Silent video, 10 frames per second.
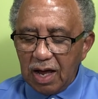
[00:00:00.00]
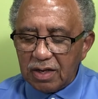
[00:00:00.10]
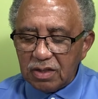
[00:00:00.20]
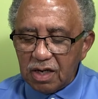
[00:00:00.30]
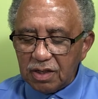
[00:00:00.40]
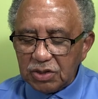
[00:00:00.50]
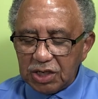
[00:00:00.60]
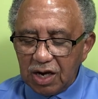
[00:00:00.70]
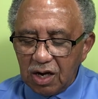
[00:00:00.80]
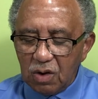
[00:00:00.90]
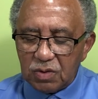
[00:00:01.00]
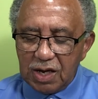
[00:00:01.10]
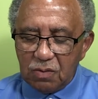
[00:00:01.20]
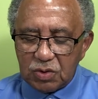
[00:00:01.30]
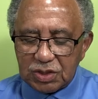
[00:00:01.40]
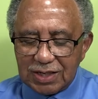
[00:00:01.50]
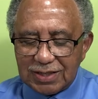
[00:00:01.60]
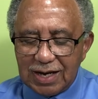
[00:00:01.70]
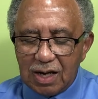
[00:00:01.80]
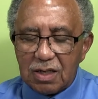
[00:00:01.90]
another town that was
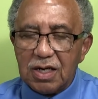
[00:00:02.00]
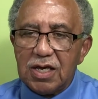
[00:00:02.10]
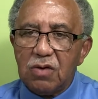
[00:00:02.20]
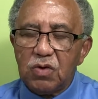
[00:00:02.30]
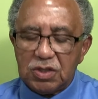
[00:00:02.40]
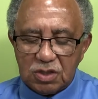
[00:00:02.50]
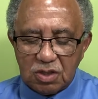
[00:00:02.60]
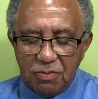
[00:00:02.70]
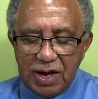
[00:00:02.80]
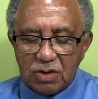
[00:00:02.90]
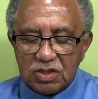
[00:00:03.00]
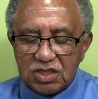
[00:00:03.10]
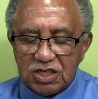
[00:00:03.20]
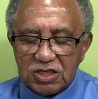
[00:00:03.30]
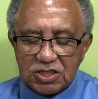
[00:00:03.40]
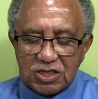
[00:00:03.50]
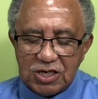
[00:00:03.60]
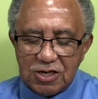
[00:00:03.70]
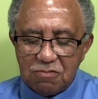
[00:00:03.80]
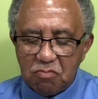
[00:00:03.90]
in Galilee, which is about
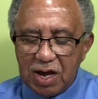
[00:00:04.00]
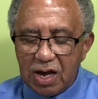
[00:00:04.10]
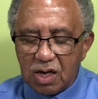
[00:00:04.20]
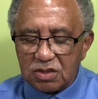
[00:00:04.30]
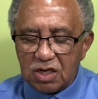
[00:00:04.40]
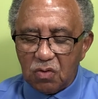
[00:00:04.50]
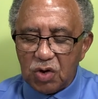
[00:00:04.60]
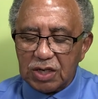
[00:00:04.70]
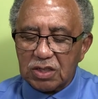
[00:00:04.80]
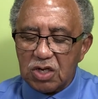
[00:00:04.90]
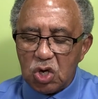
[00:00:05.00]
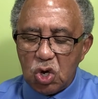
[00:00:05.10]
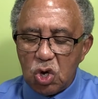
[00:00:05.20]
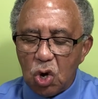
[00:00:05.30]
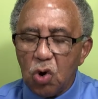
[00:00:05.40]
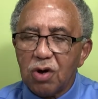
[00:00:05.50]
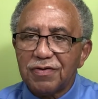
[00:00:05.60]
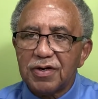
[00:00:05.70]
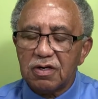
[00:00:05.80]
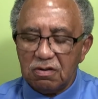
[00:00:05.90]
16 miles directly
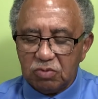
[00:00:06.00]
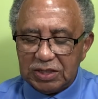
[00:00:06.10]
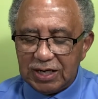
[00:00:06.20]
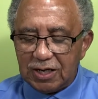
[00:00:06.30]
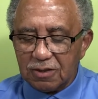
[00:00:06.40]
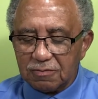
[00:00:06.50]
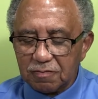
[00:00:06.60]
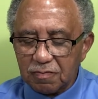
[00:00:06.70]
north of Canaan